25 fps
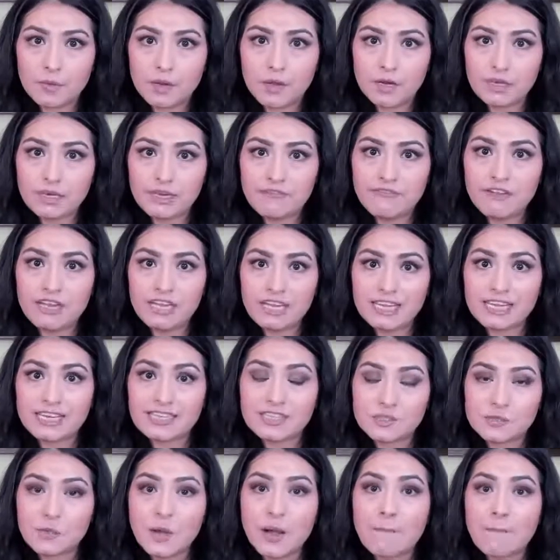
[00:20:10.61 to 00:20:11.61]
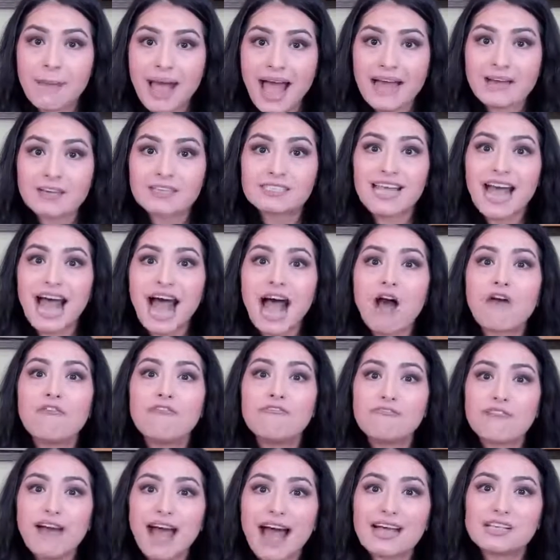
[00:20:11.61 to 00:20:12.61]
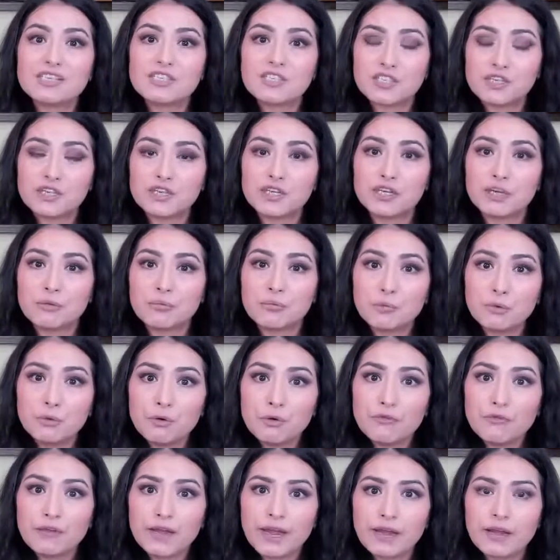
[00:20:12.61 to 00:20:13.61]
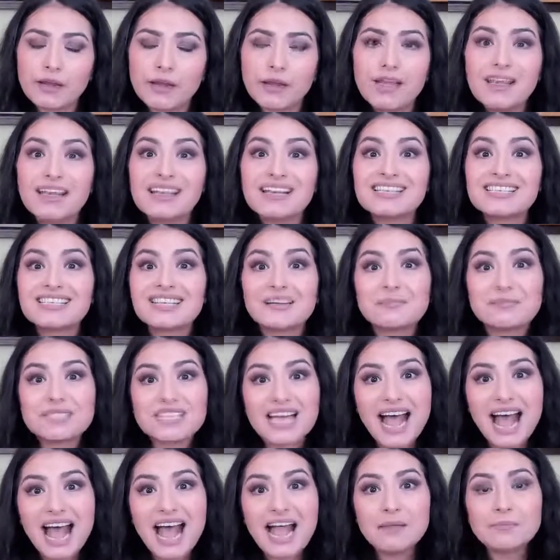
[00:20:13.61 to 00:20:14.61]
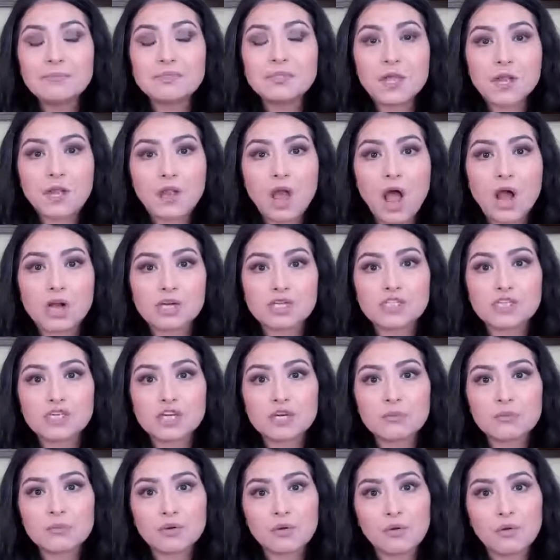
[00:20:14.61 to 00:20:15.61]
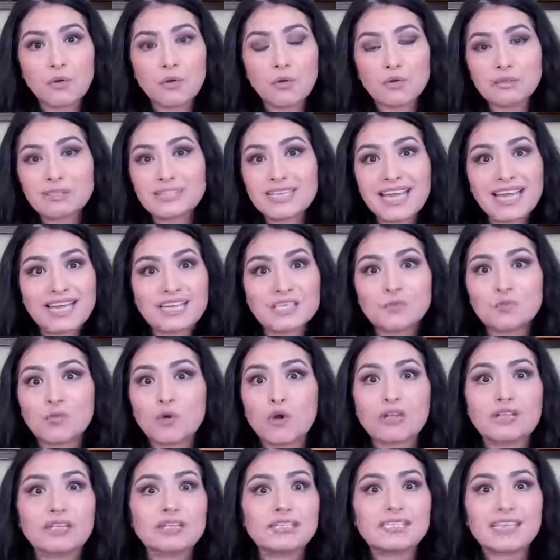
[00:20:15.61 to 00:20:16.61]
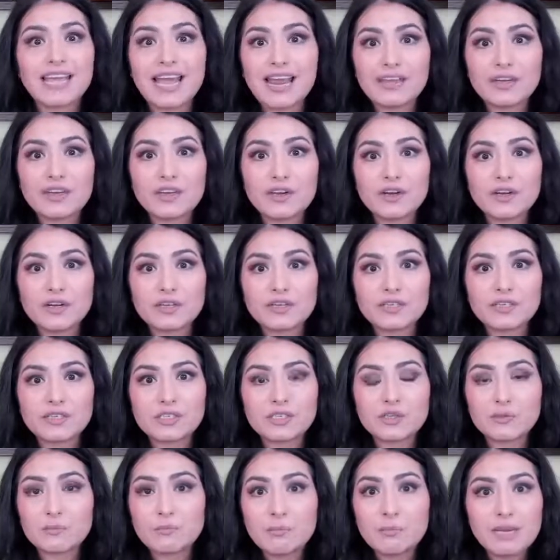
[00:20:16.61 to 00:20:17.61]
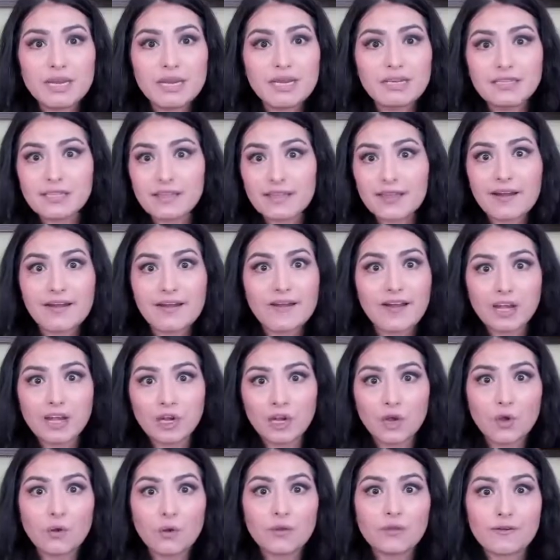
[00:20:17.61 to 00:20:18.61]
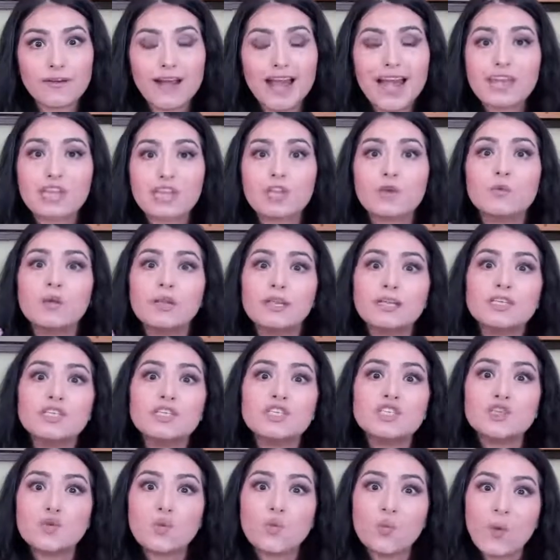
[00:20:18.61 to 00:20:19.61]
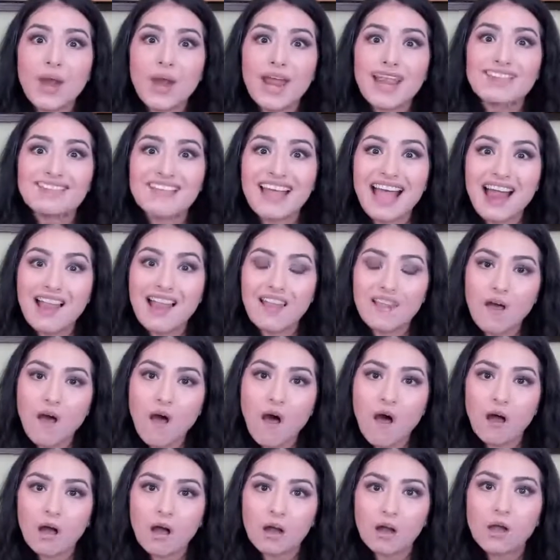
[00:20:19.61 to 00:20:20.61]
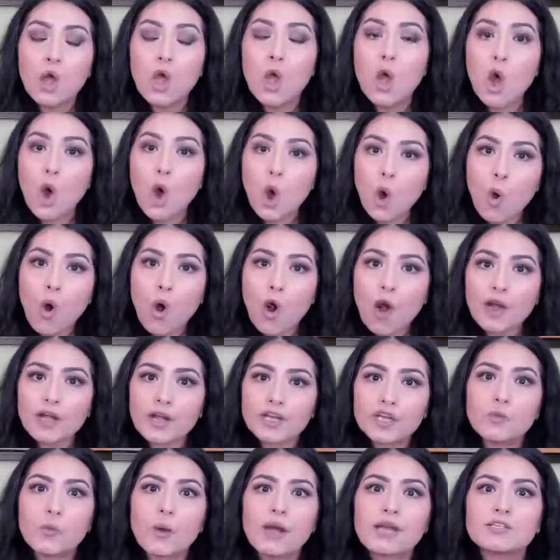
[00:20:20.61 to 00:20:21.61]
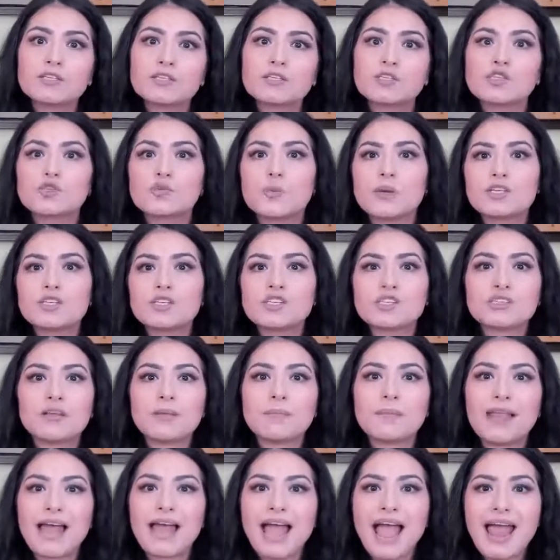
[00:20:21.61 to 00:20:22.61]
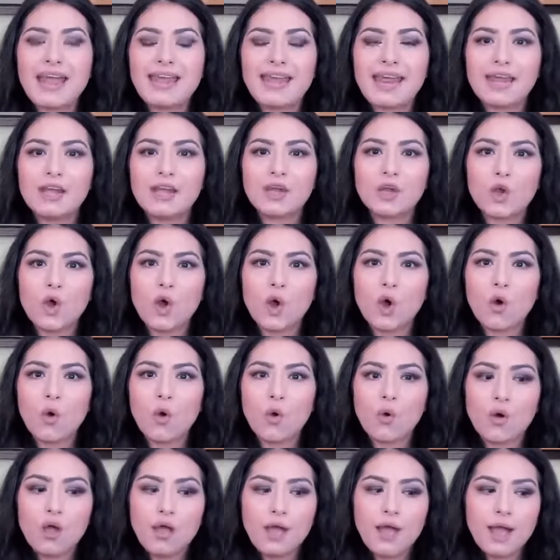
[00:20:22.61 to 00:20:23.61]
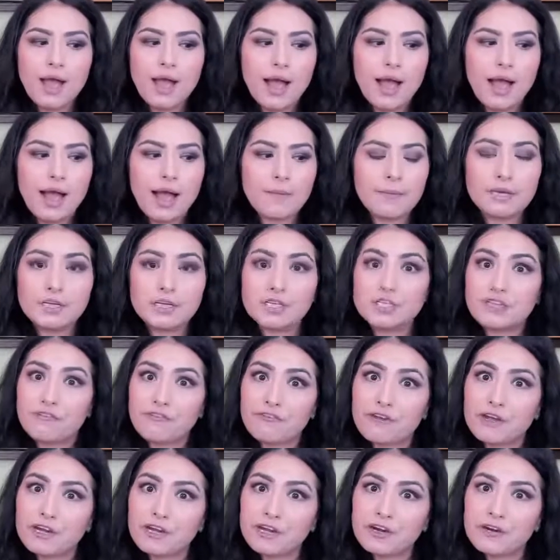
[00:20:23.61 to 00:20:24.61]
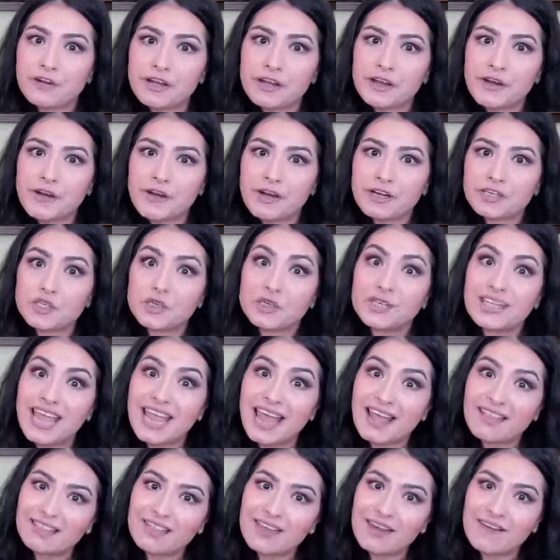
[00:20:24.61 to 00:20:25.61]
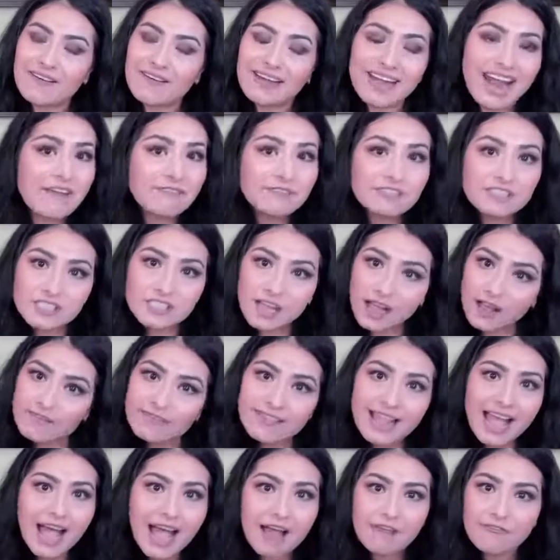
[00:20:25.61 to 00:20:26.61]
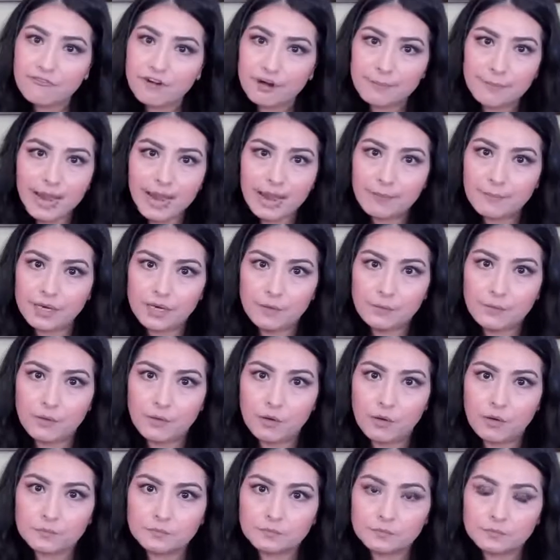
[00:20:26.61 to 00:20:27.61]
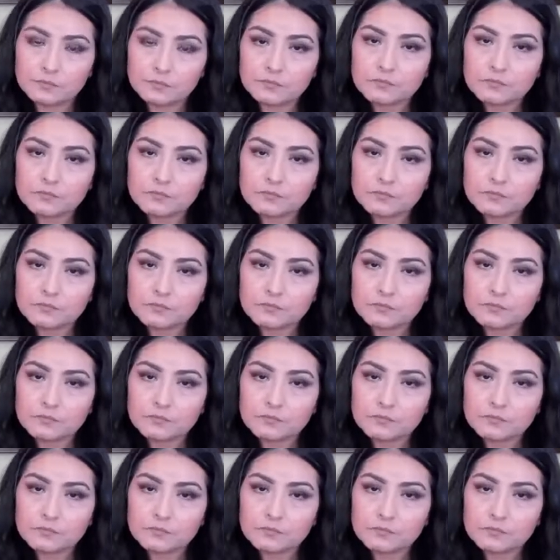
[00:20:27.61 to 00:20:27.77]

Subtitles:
living in as well matters, how fast you're going to move in. Sometimes a long-term goal takes more than 10 years to meet there and go there. Are you willing to wait that long? Or you want to switch the plan and go in a different career to get there? And I've done that for my people.